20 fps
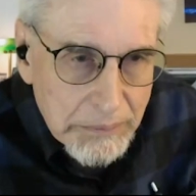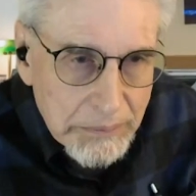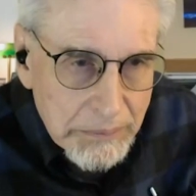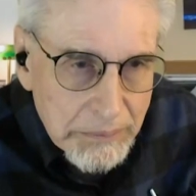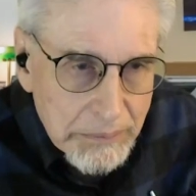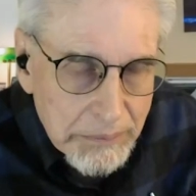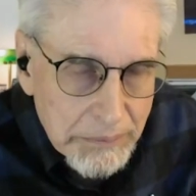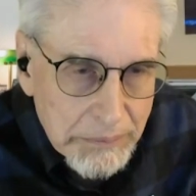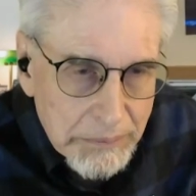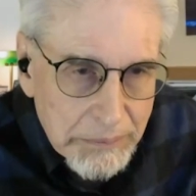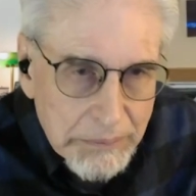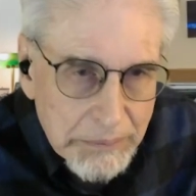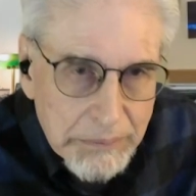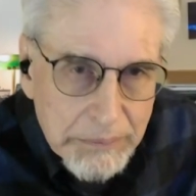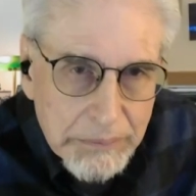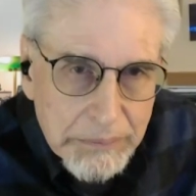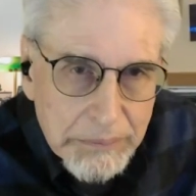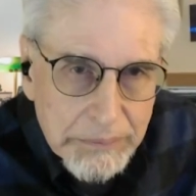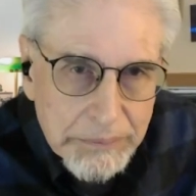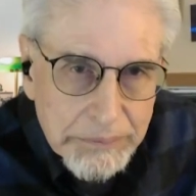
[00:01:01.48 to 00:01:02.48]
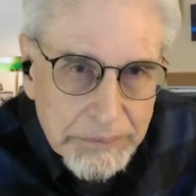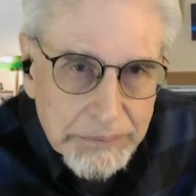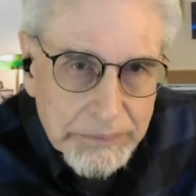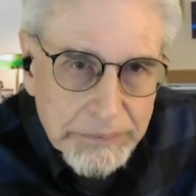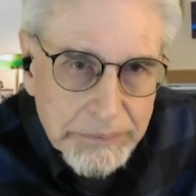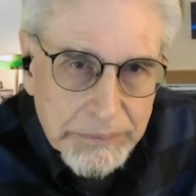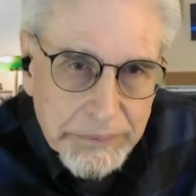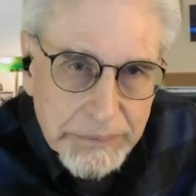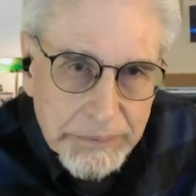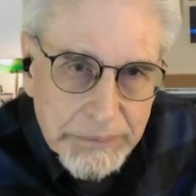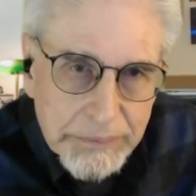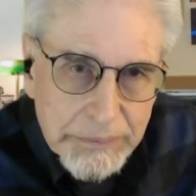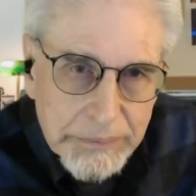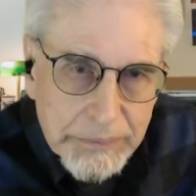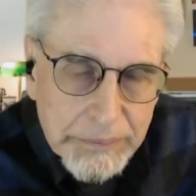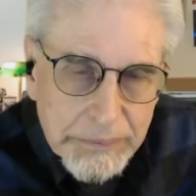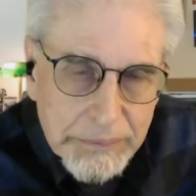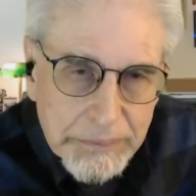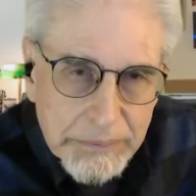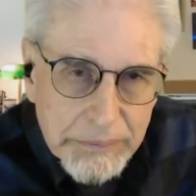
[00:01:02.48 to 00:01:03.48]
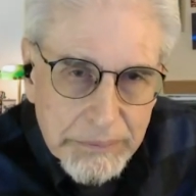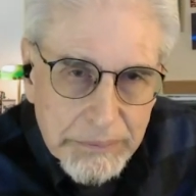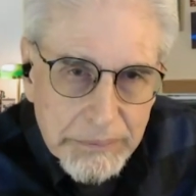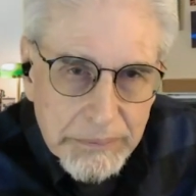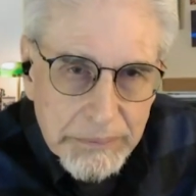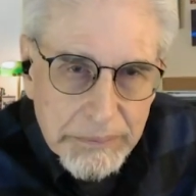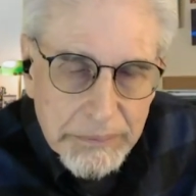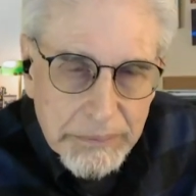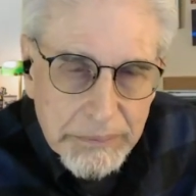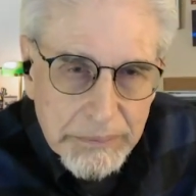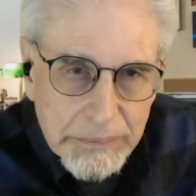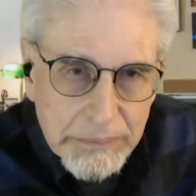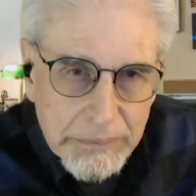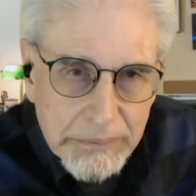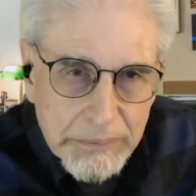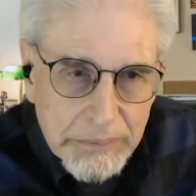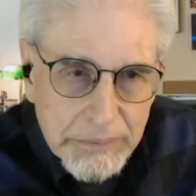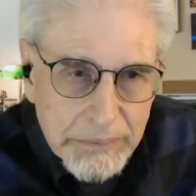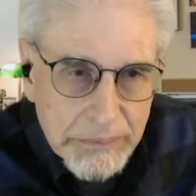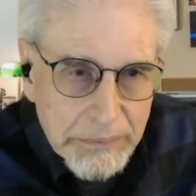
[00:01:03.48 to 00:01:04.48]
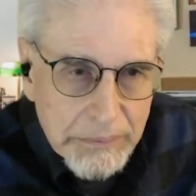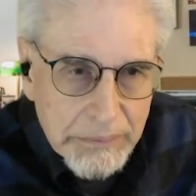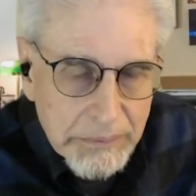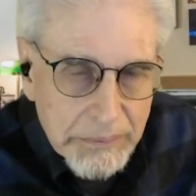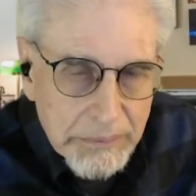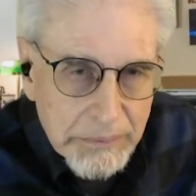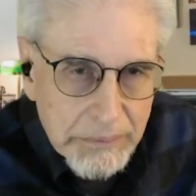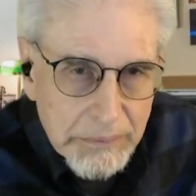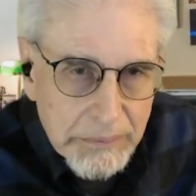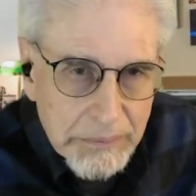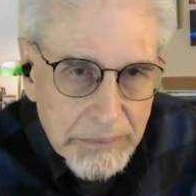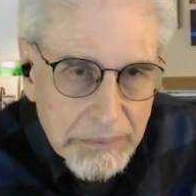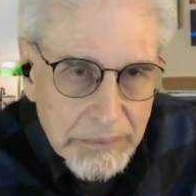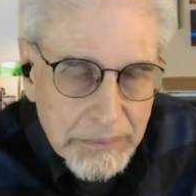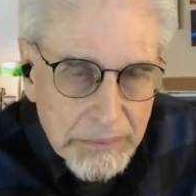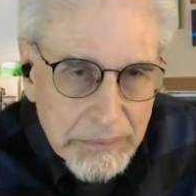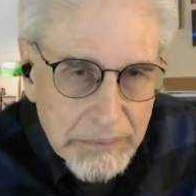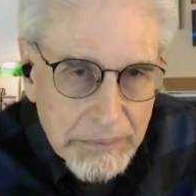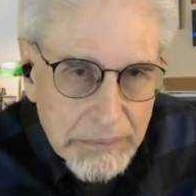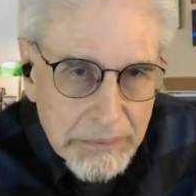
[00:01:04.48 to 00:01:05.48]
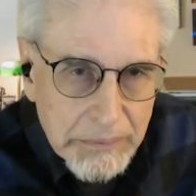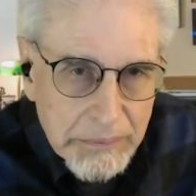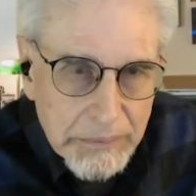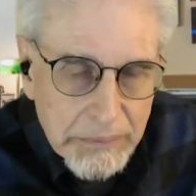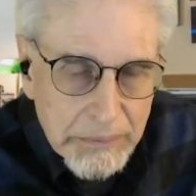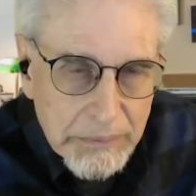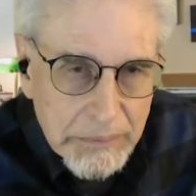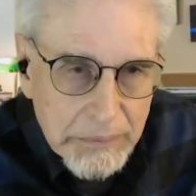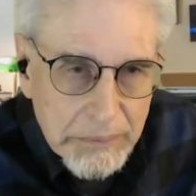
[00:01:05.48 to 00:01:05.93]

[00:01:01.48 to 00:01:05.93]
[no speech]